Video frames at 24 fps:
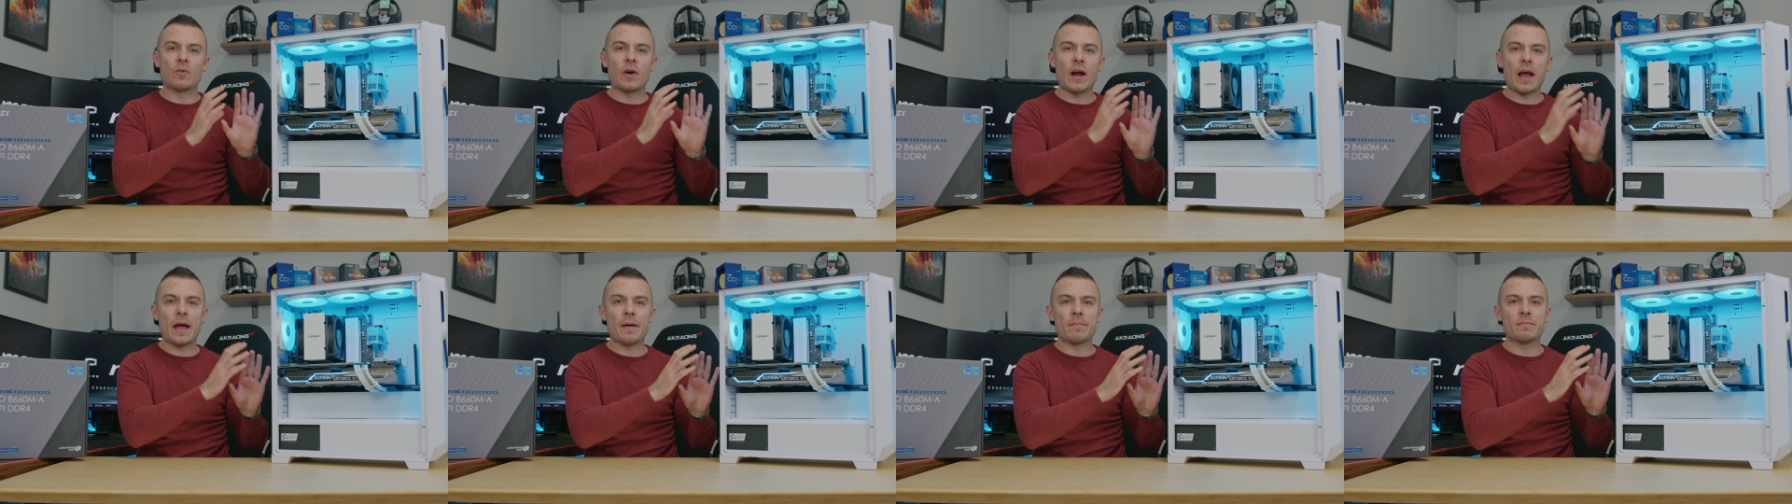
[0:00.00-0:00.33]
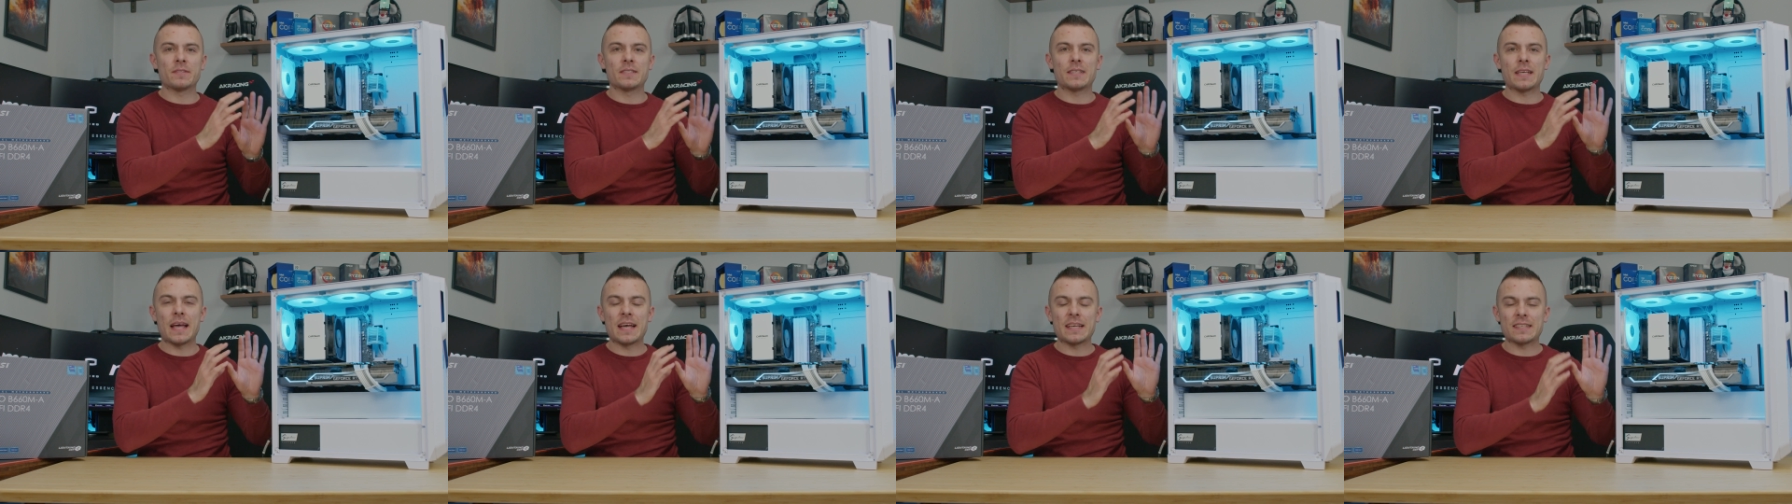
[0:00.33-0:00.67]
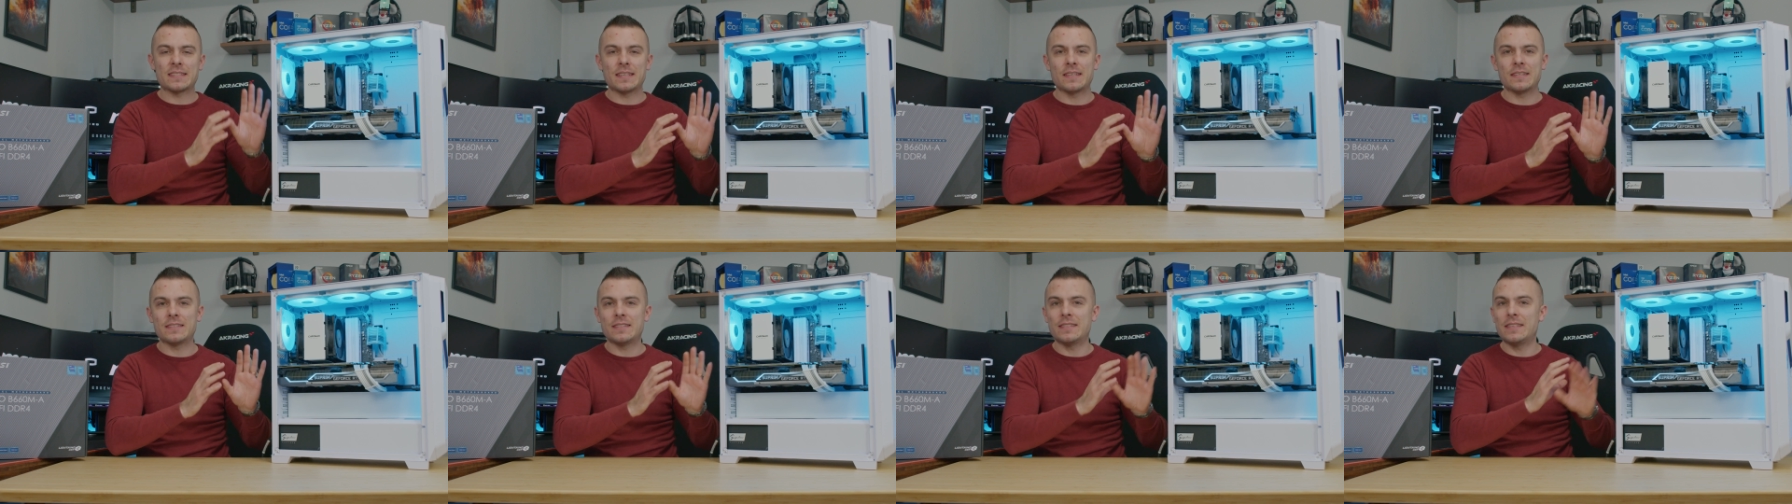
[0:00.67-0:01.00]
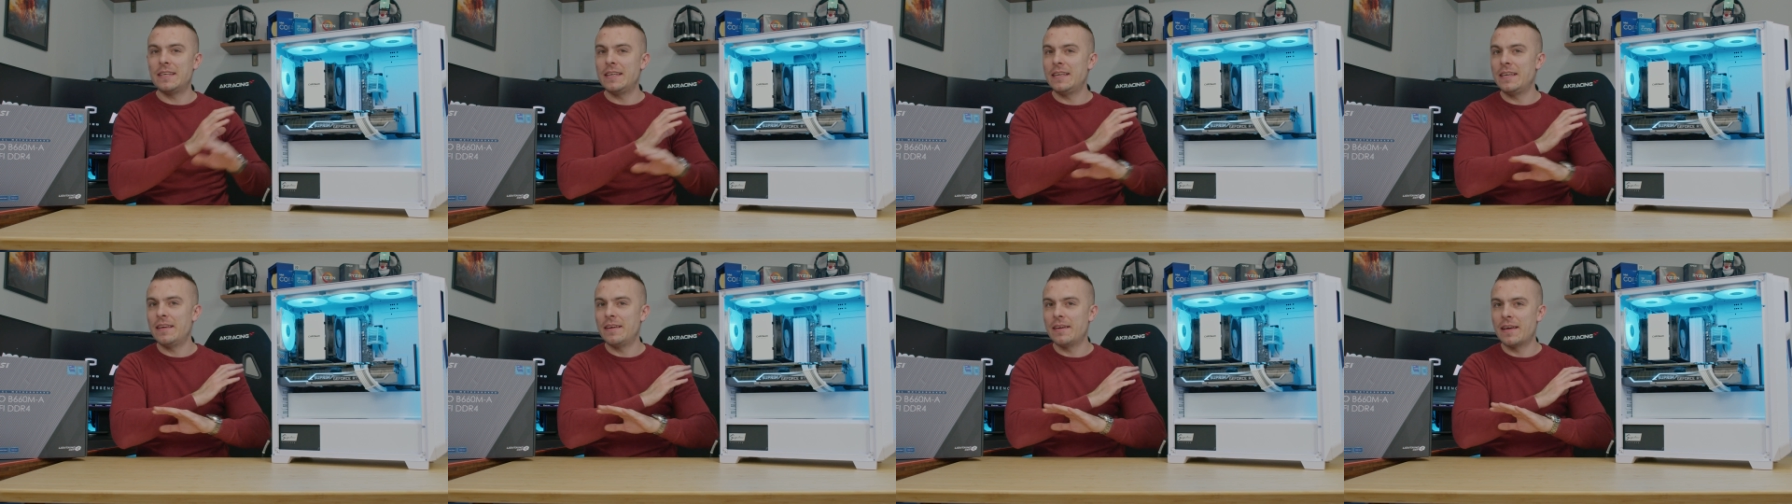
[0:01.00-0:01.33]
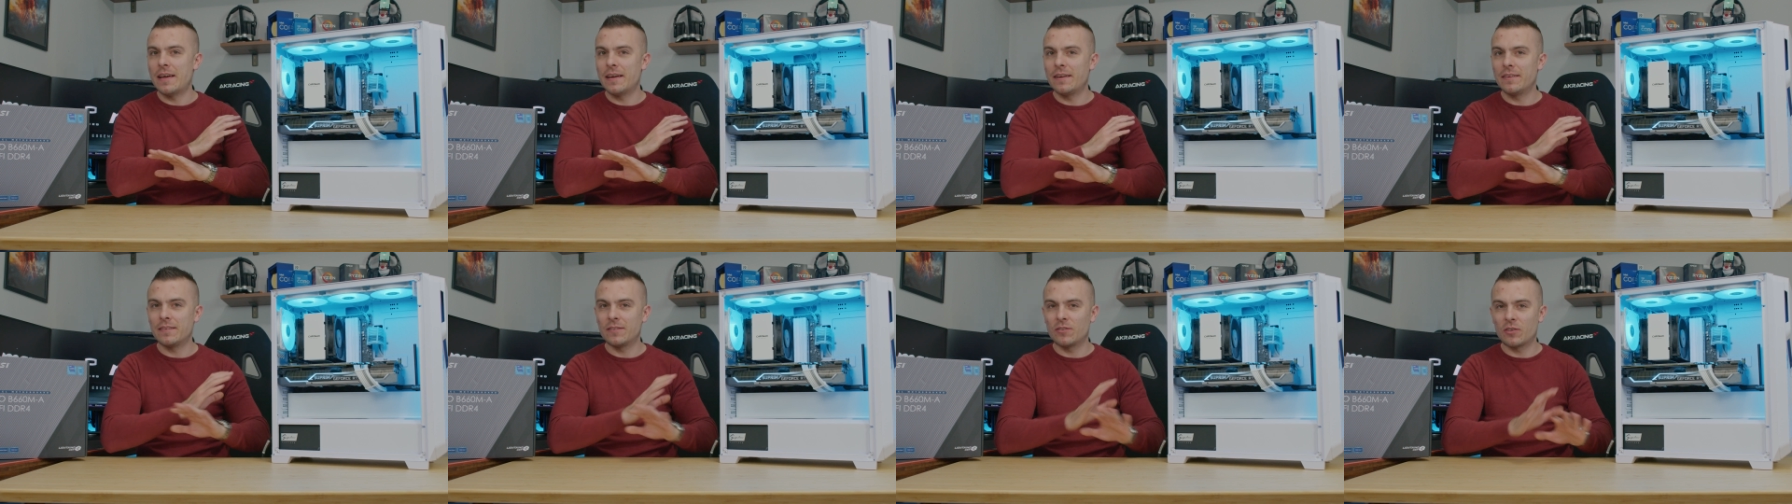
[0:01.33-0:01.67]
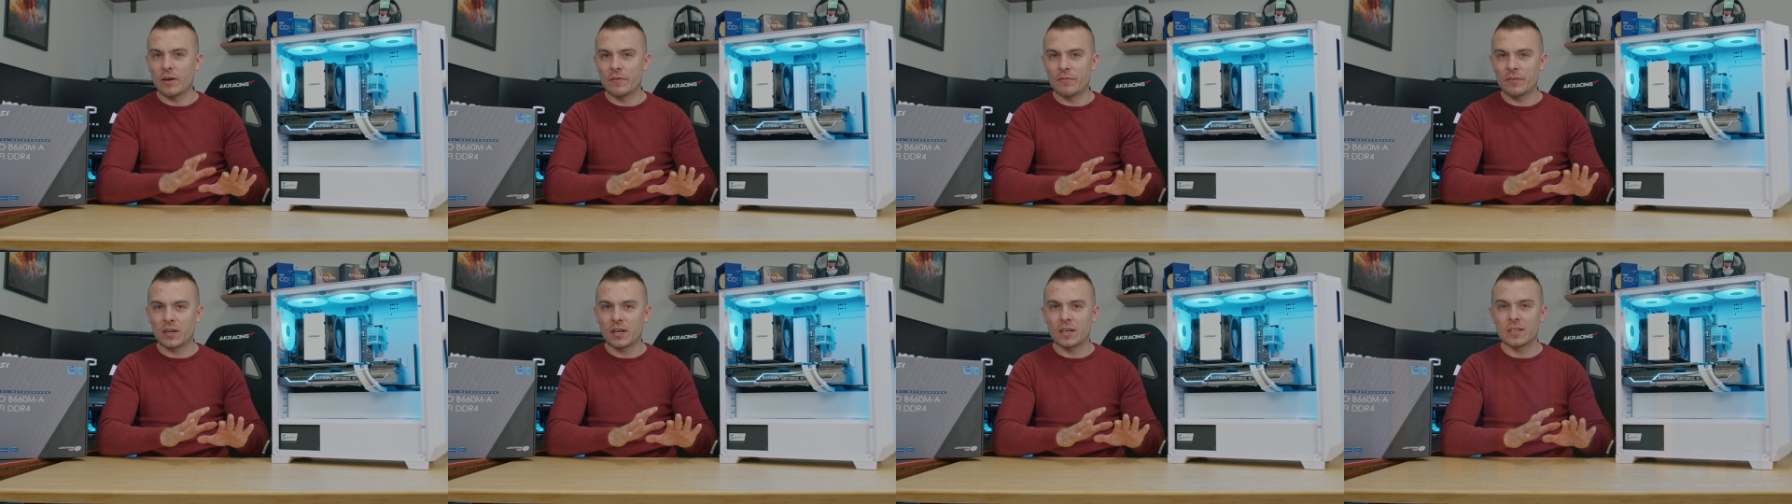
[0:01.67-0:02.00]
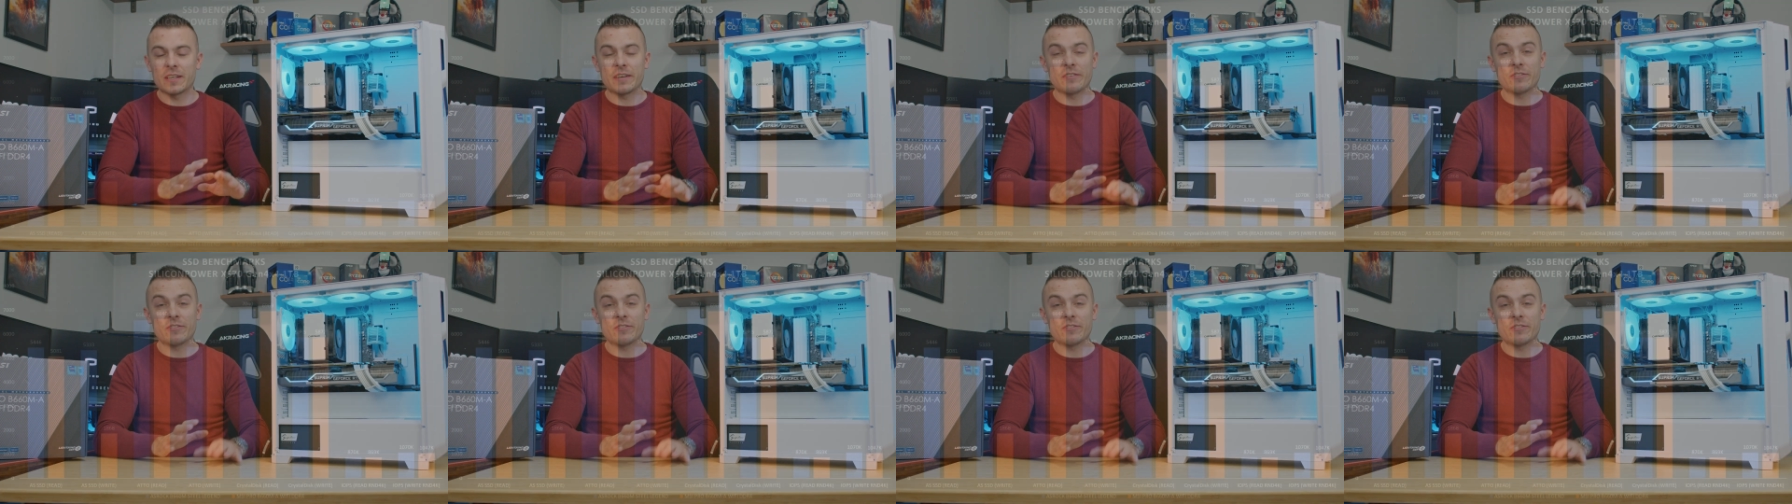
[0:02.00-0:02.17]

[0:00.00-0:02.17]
RAMs, SSD, graphic card,